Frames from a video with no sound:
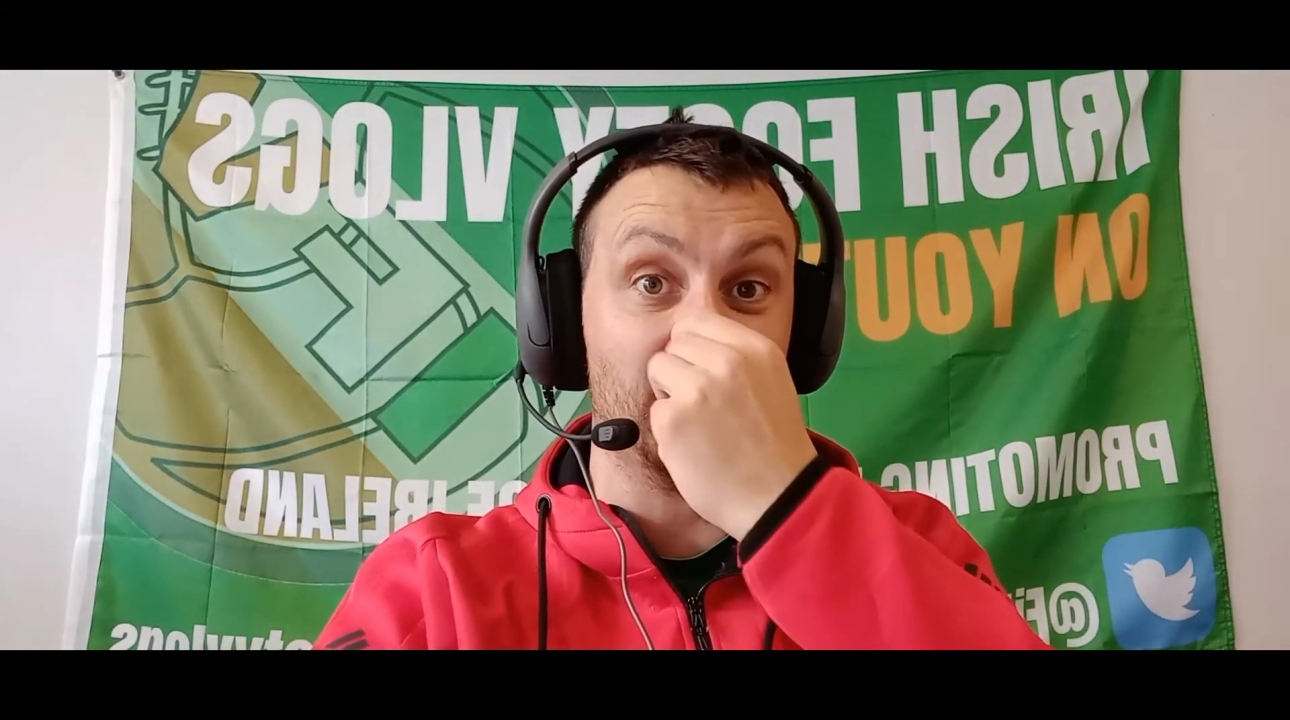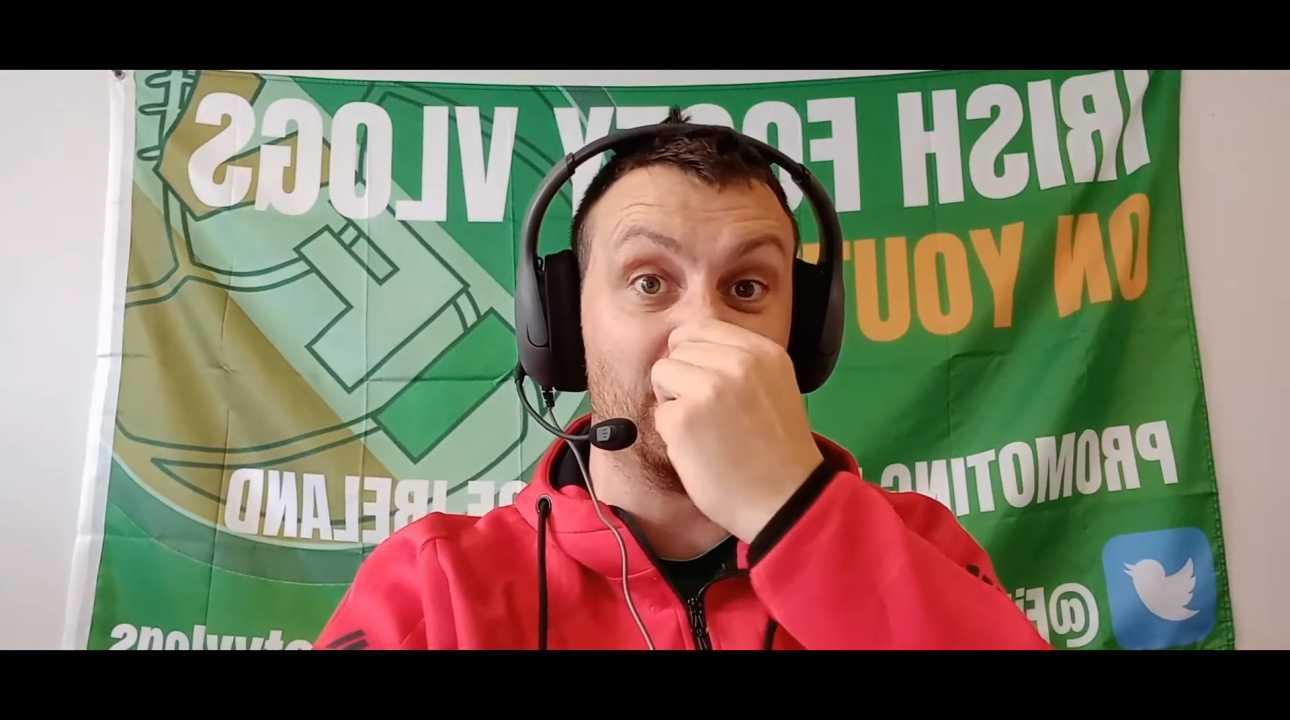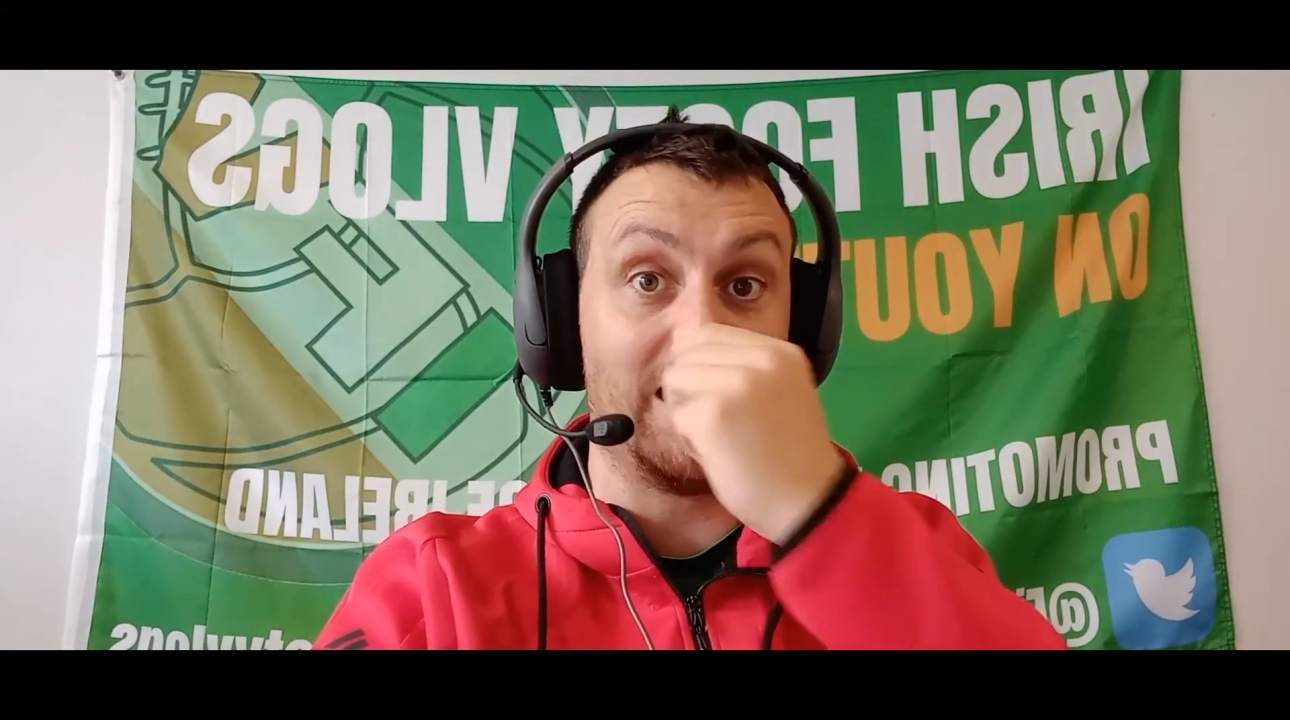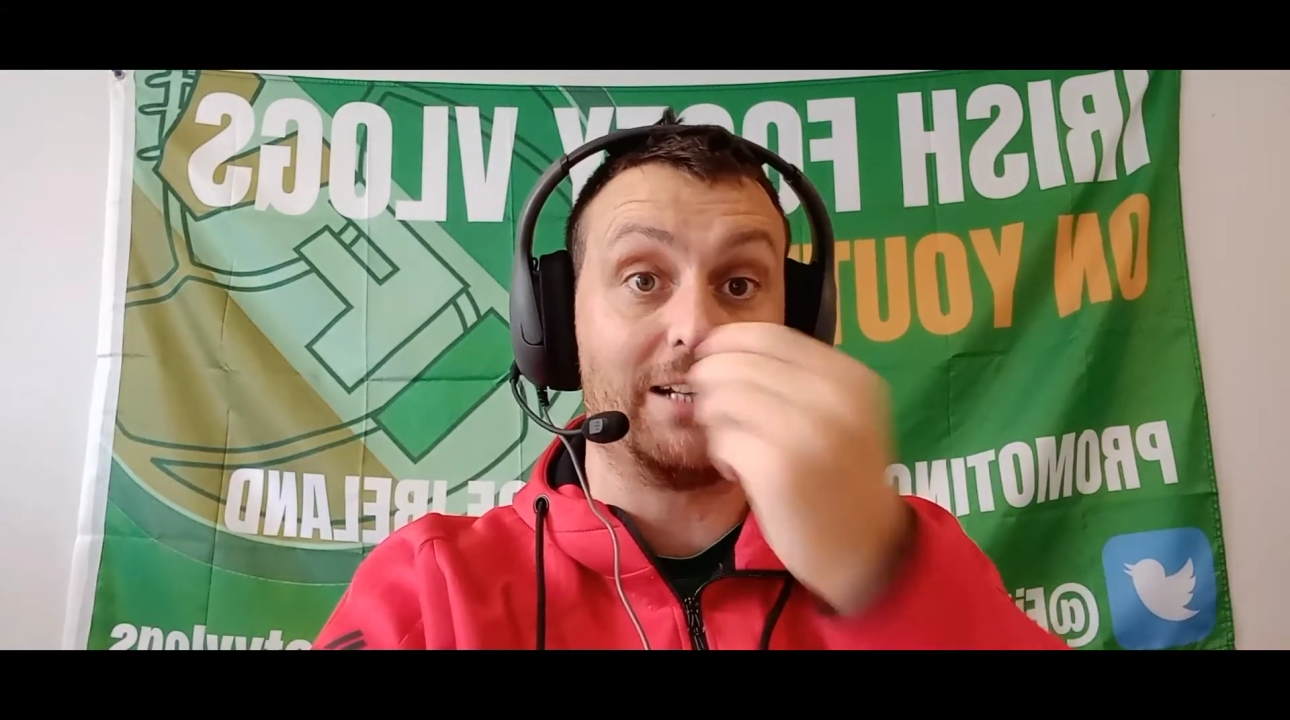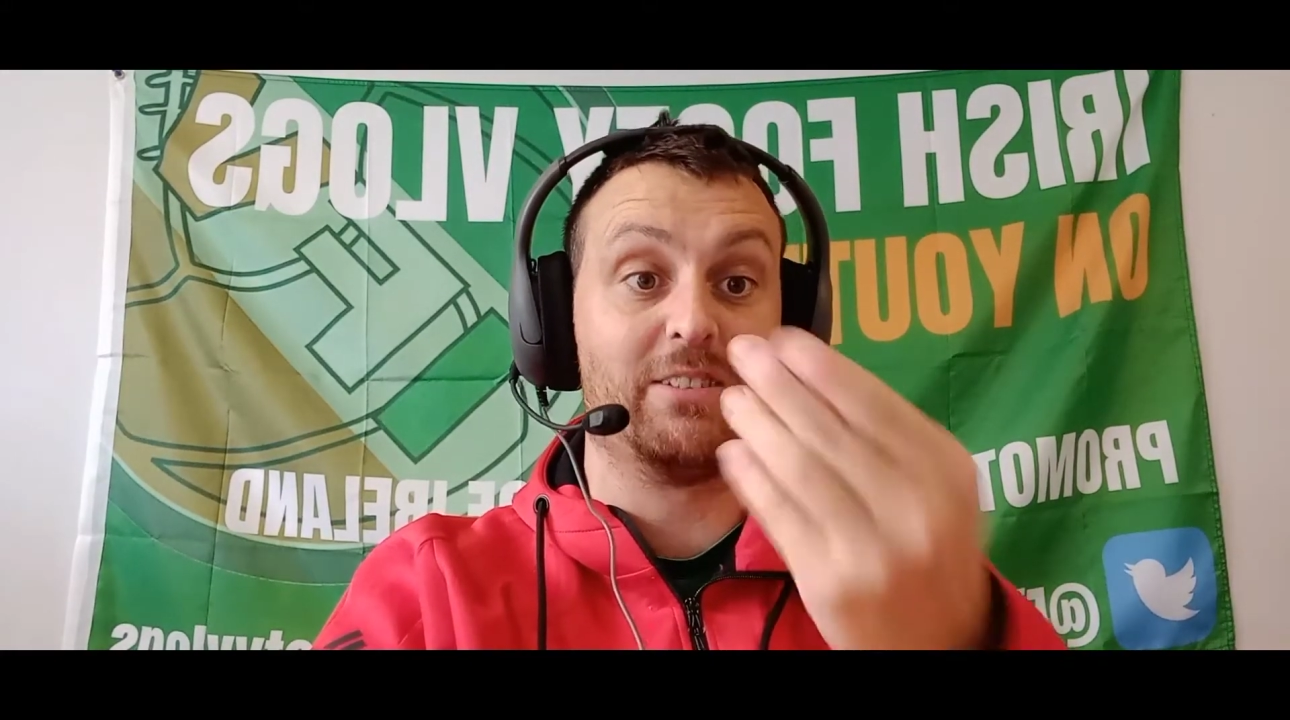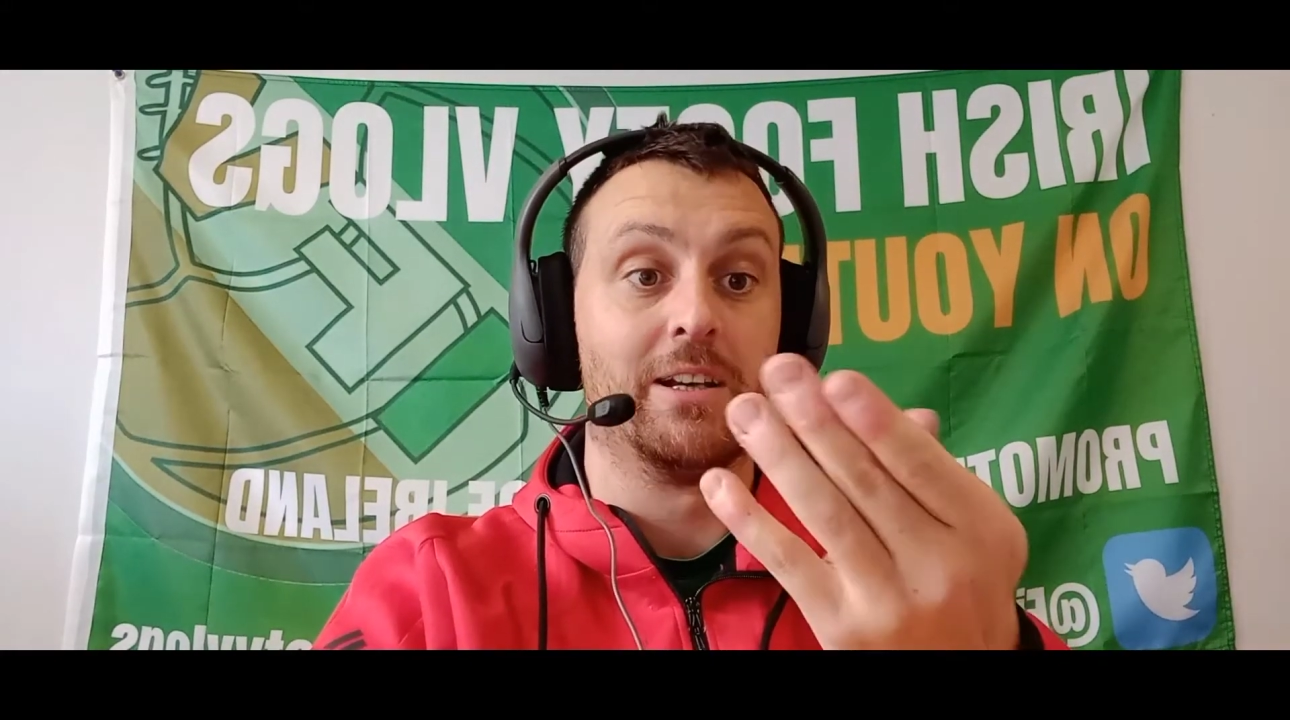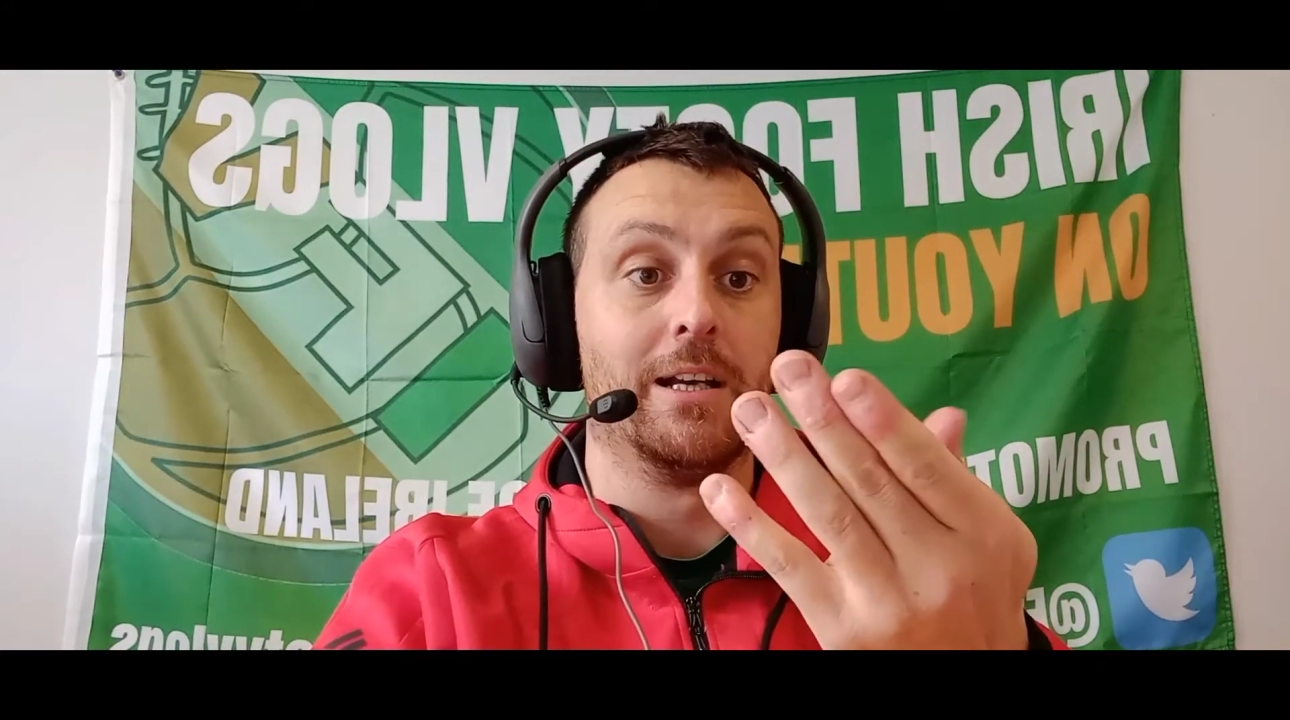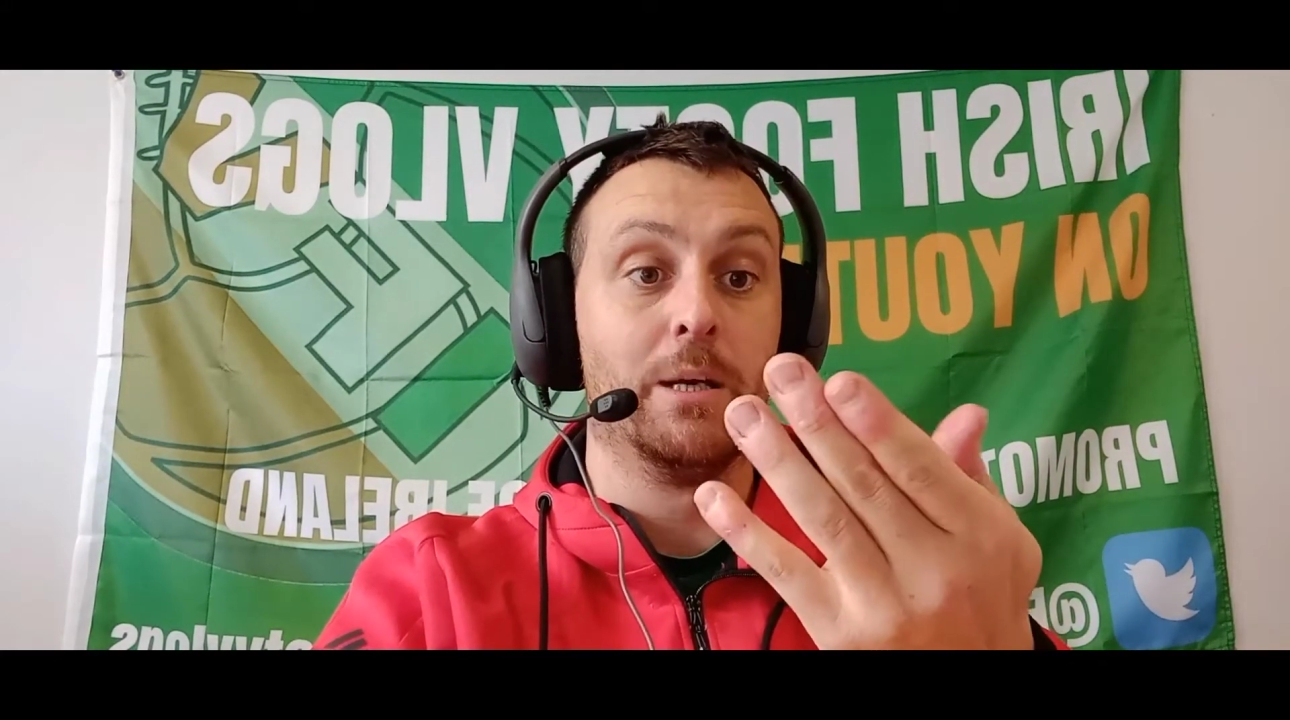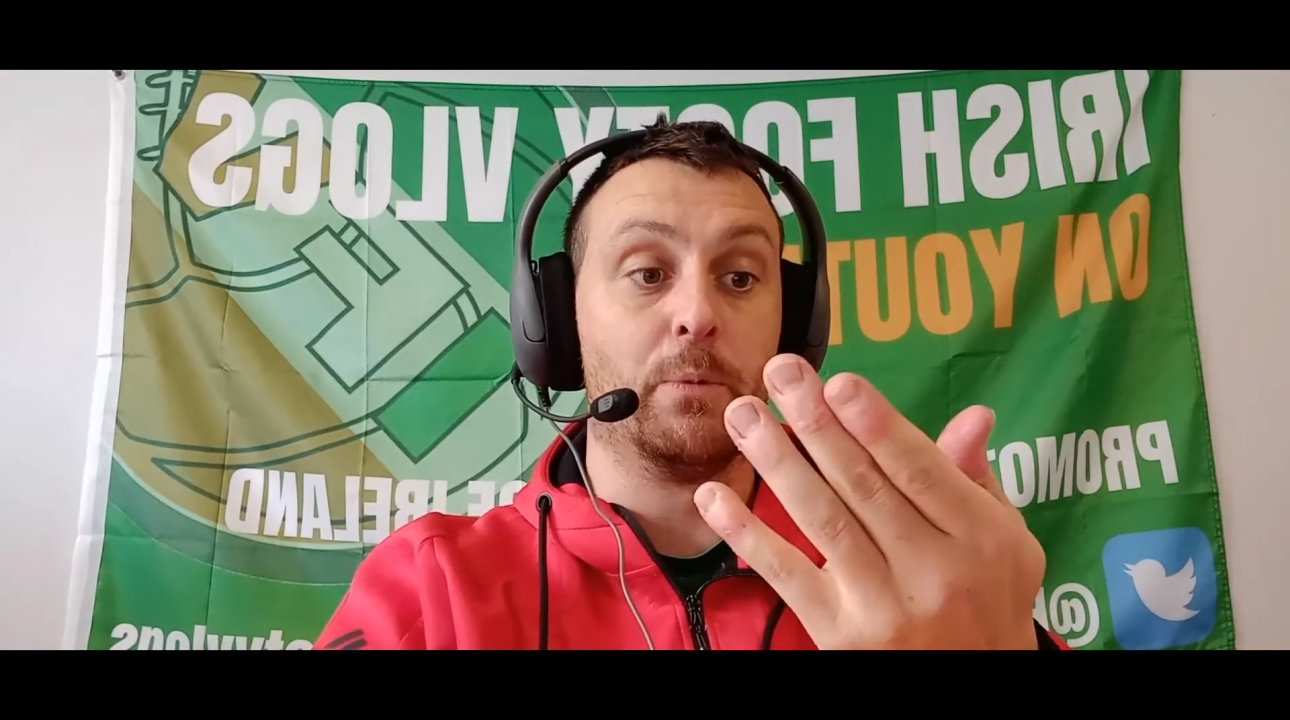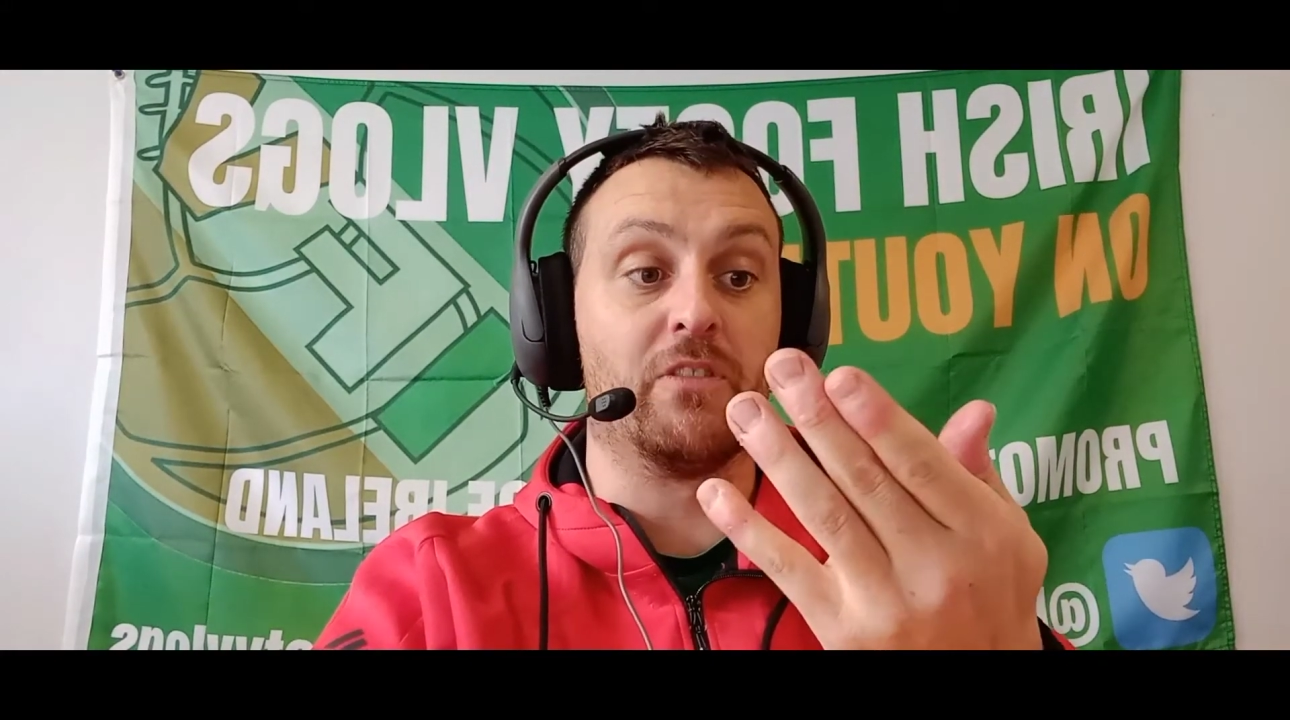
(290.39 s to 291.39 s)
In fact,
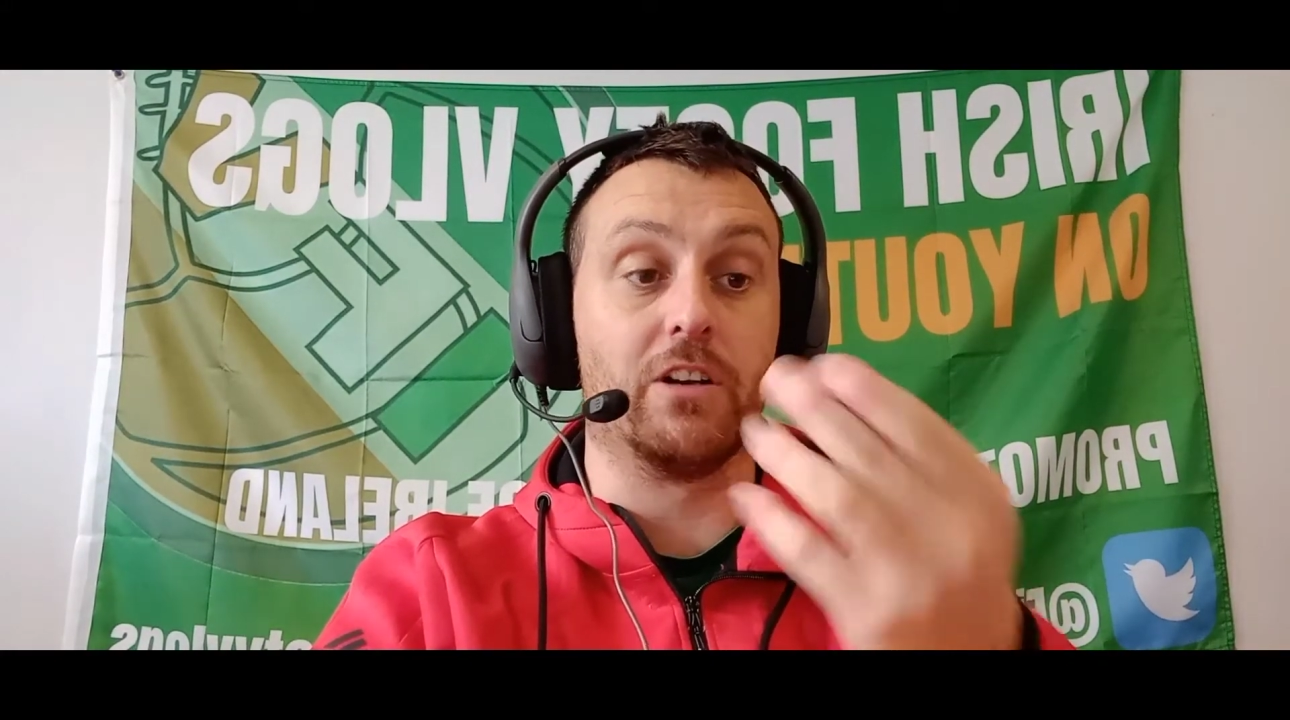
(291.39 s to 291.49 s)
we've